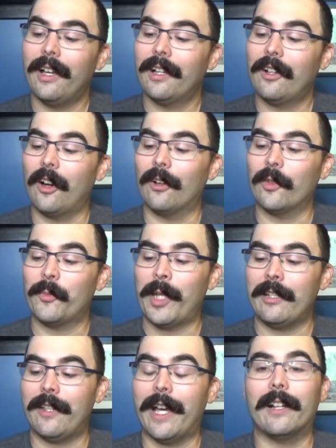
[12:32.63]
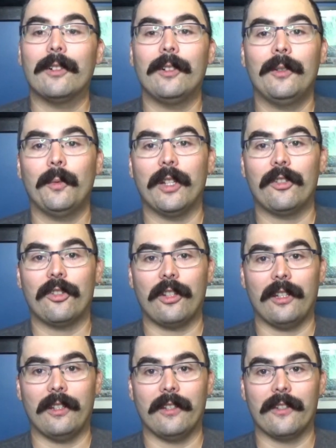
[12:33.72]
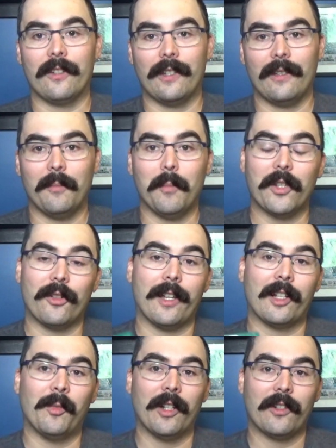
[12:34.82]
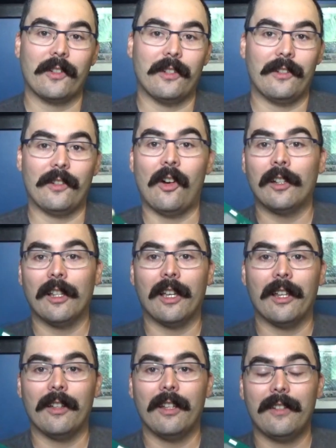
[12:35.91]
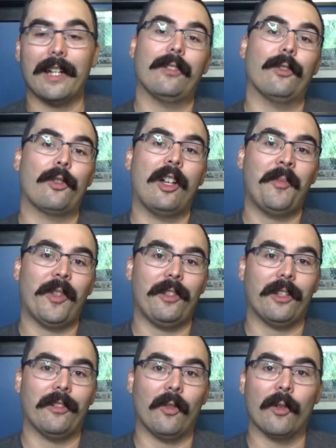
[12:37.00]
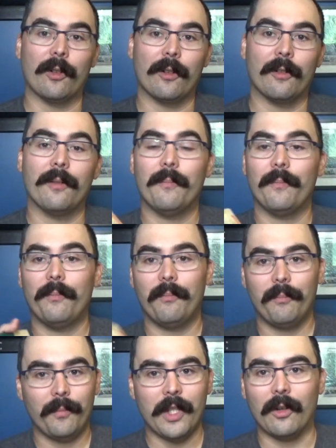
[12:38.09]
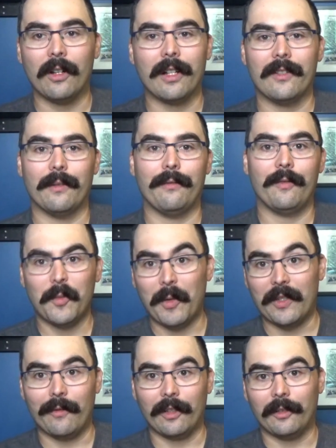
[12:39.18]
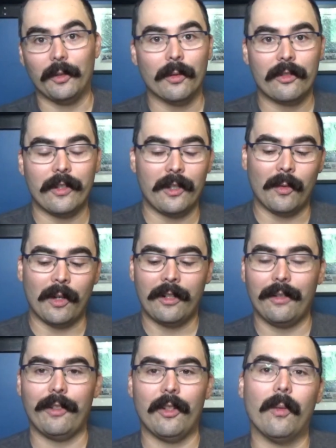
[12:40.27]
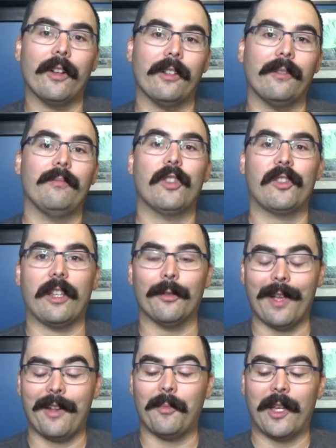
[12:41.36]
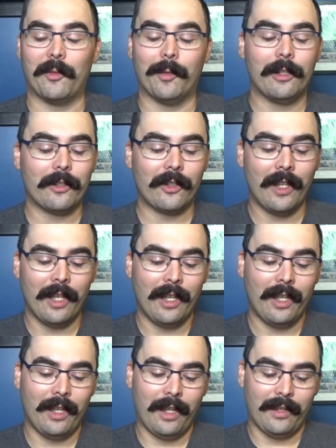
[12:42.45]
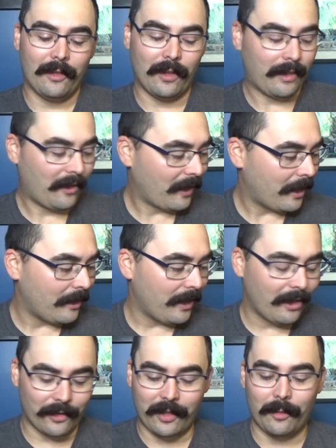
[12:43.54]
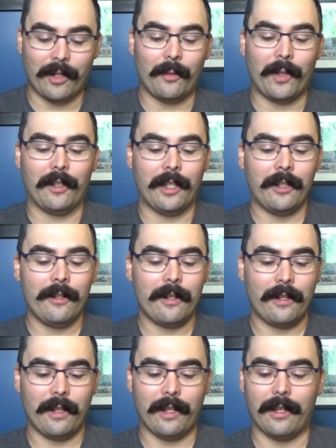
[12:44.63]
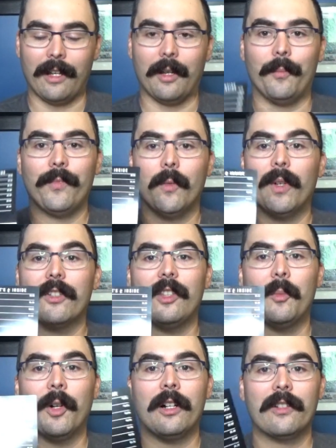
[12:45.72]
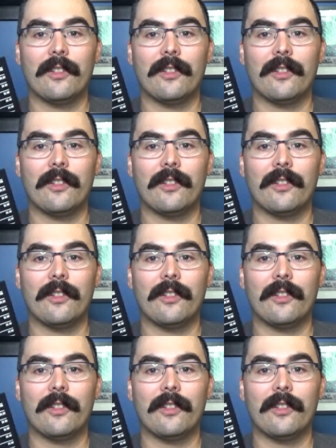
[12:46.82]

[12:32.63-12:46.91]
Carl's Bait and Tackle, which is Mr. Tacklebox's online tackle shop that you can order, all kinds of specific lures that you want if you don't want to just get a randomized box. So that's kind of neat. I'll see what I win later. What's in the box?